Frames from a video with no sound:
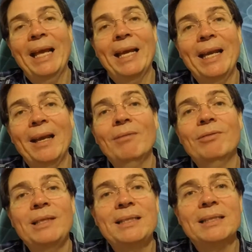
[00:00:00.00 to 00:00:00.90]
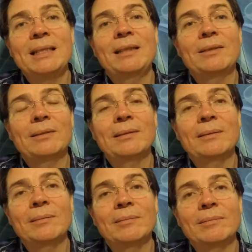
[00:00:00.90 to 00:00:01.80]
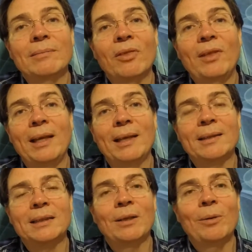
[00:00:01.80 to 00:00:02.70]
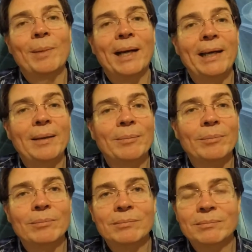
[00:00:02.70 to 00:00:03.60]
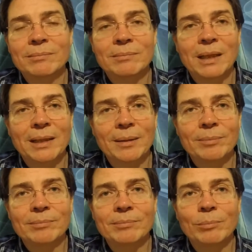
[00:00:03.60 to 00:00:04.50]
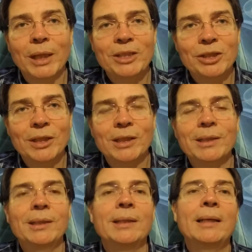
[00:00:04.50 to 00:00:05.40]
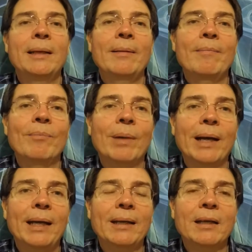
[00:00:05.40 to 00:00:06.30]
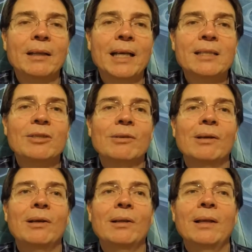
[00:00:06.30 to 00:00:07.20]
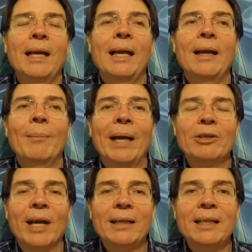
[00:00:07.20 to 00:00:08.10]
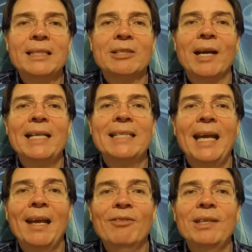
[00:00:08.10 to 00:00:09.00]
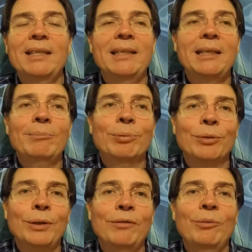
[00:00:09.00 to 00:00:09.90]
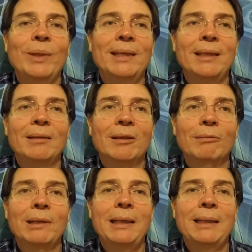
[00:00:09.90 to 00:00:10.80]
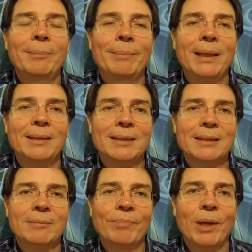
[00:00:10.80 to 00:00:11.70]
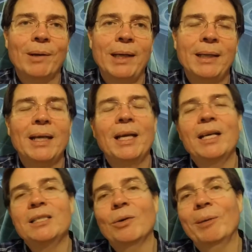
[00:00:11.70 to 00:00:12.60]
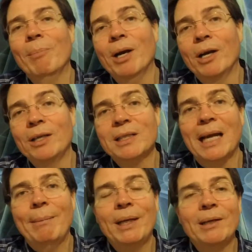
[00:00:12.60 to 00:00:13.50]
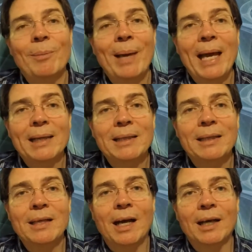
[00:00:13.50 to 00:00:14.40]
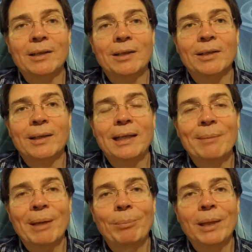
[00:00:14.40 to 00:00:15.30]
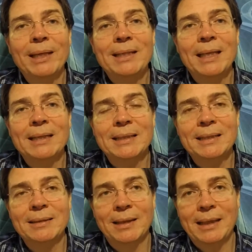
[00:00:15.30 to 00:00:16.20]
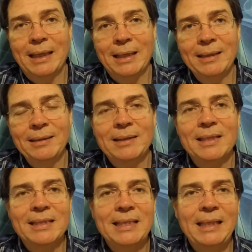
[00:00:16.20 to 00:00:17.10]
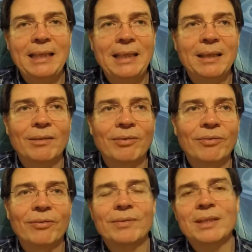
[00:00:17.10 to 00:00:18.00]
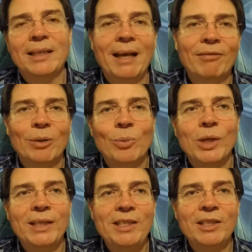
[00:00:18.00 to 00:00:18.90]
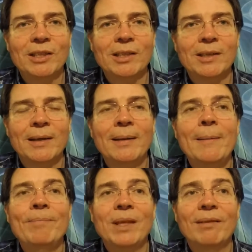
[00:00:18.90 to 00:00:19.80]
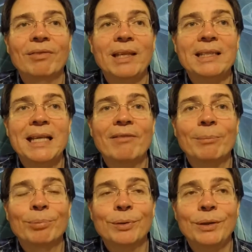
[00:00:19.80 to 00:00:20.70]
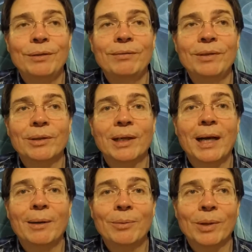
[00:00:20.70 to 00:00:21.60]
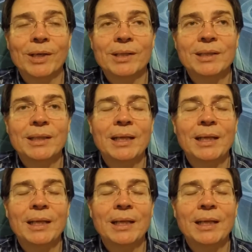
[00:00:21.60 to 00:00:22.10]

And every single thing, so my blood sugar, my cholesterol, my triglycerides, everything improved within 3 months. All right. So in March, I'm going to go back to the doctor and get my blood test again to see if after 1 year, if things have improved or got worse.